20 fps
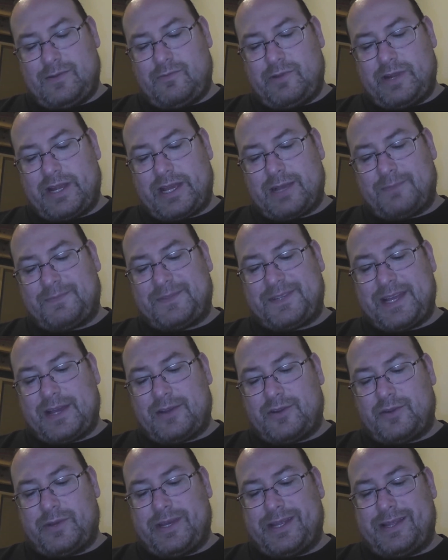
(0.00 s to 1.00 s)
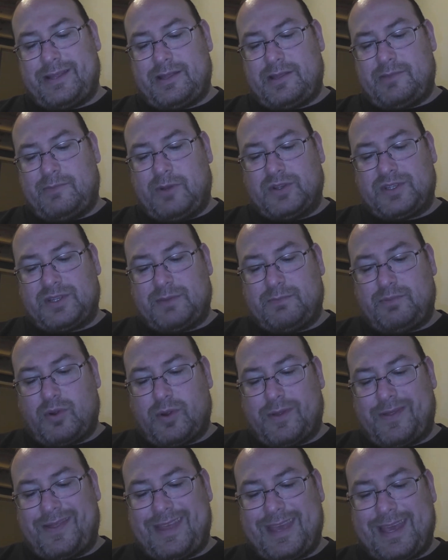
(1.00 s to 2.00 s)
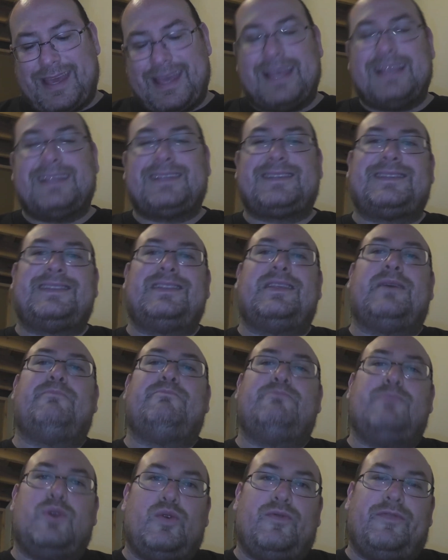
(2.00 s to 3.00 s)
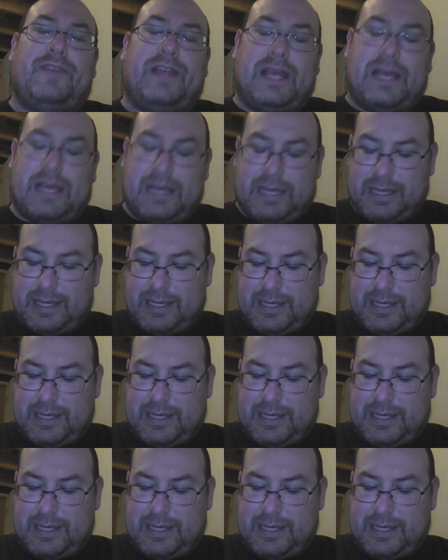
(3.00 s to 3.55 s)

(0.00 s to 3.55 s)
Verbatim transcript: when it comes down to it, the most important thing is the movie